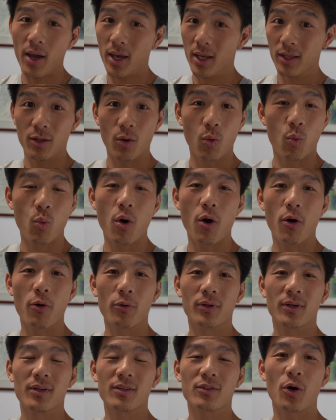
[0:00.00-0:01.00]
in the
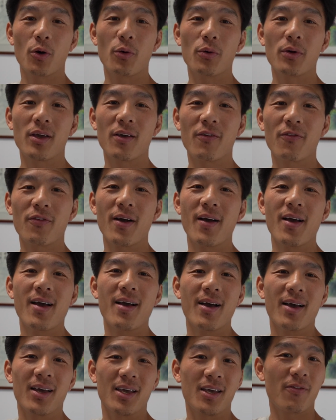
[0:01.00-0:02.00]
world. So if
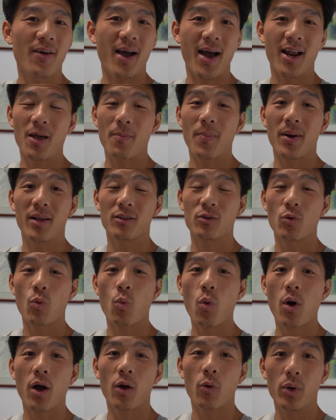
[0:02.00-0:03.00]
if Alipay
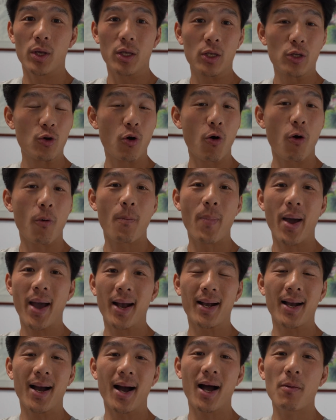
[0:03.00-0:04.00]
doesn't work with your
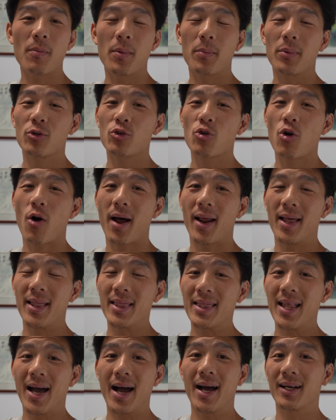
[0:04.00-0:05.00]
bank card, maybe try
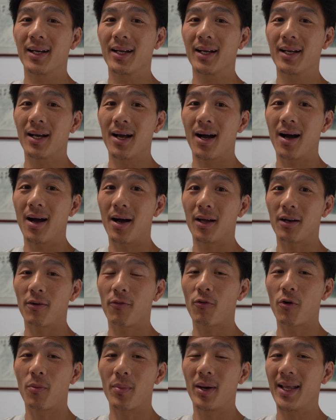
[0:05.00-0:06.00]
another card
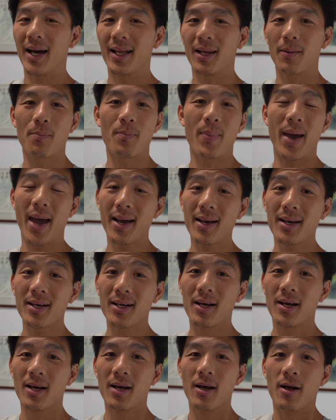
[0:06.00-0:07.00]
from another bank.
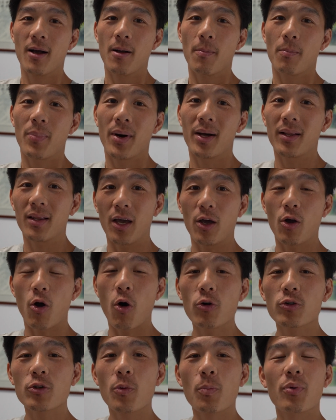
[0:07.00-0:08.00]
But it
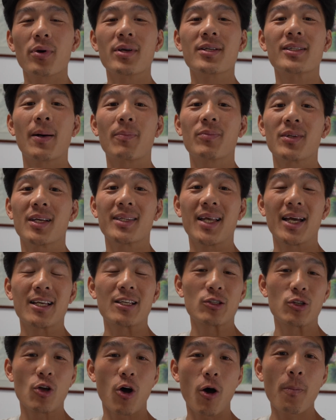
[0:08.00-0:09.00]
also brings up today's
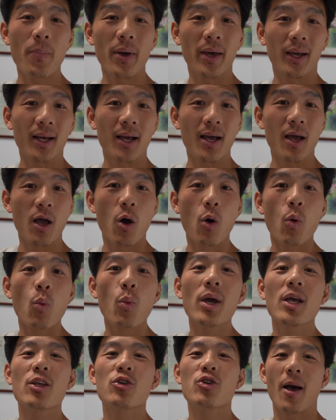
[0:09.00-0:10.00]
topic,
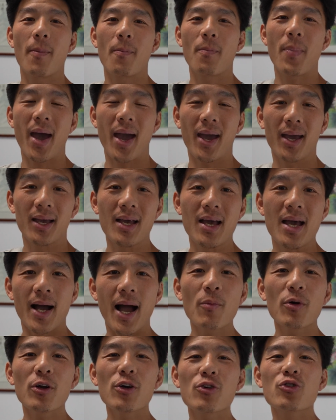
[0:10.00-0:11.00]
WeChat Pay.
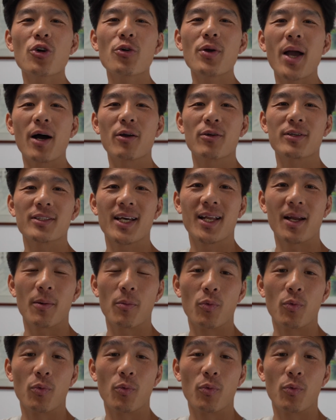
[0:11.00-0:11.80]
I'm going to show you how to set up